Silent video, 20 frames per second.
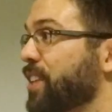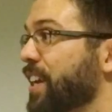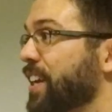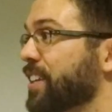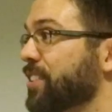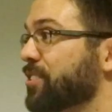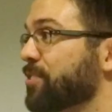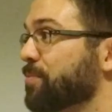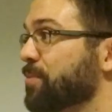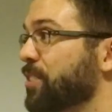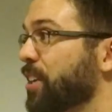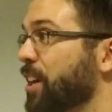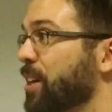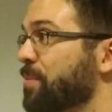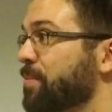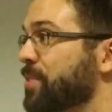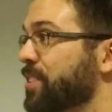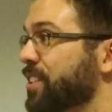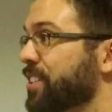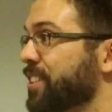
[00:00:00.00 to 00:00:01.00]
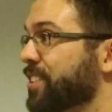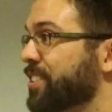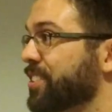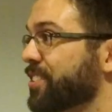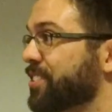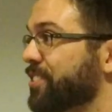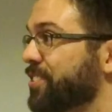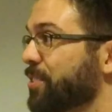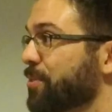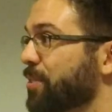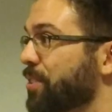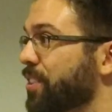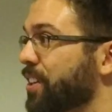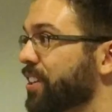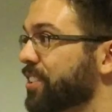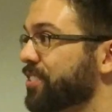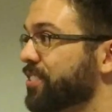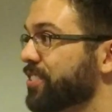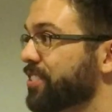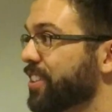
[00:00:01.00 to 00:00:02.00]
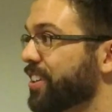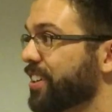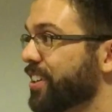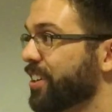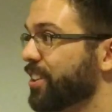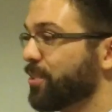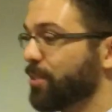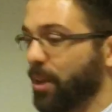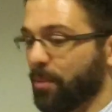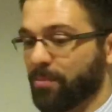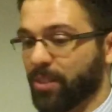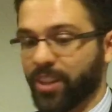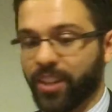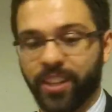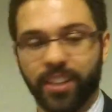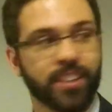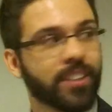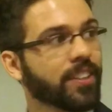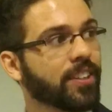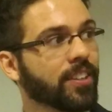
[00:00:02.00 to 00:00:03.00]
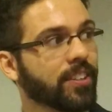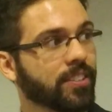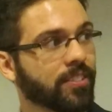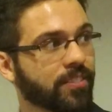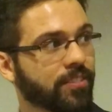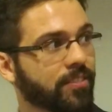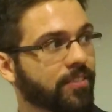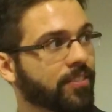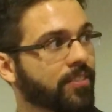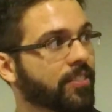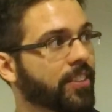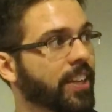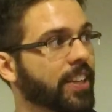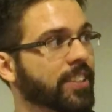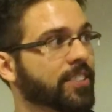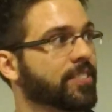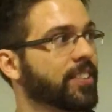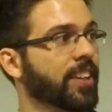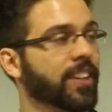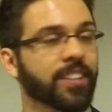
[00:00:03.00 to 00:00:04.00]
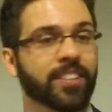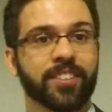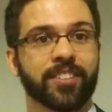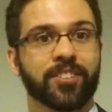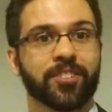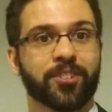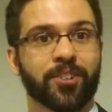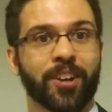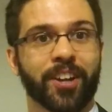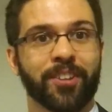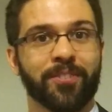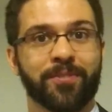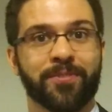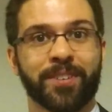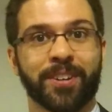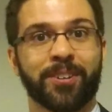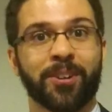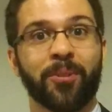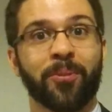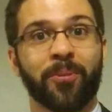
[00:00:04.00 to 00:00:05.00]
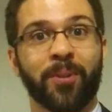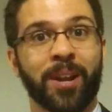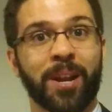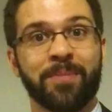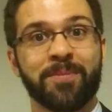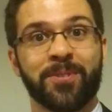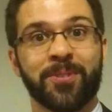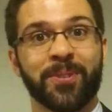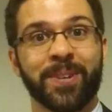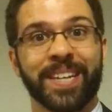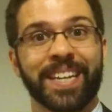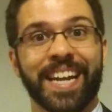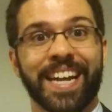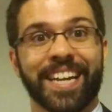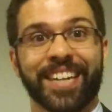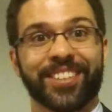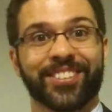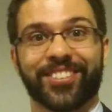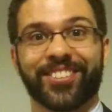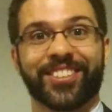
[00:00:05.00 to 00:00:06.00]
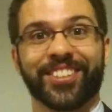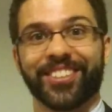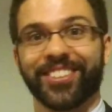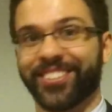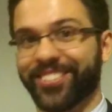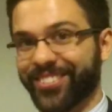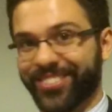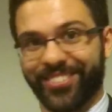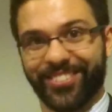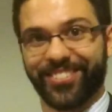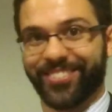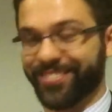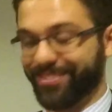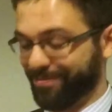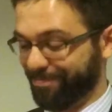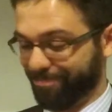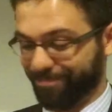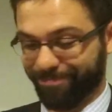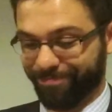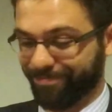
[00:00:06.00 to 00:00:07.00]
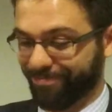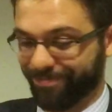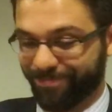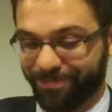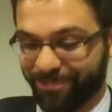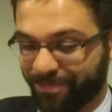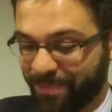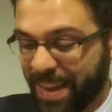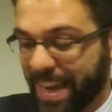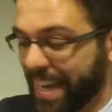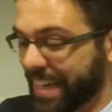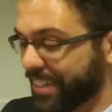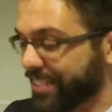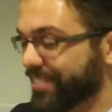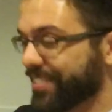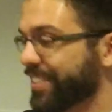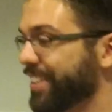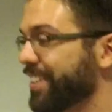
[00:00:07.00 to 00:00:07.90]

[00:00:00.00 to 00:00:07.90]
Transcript: taking some time to sit with us. I'm gonna take a second and try and figure out what I'm doing next, because, man.